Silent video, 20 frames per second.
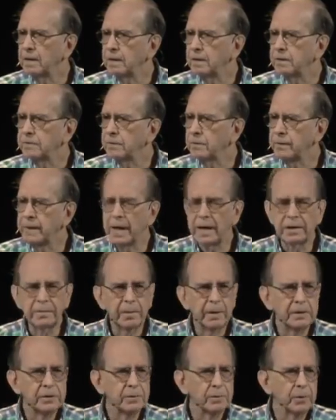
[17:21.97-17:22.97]
So an
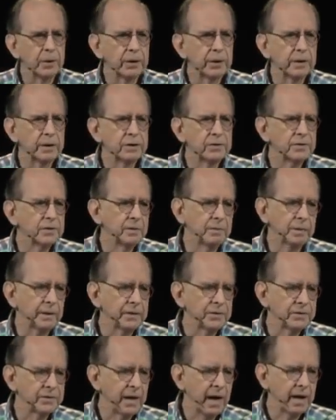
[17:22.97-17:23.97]
acupuncture meridian is simply a
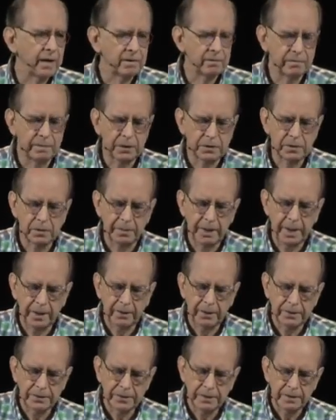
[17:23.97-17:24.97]
stack of muscle
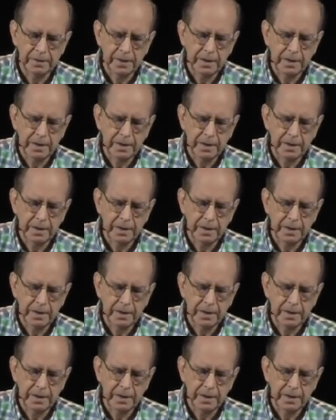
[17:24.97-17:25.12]
batteries.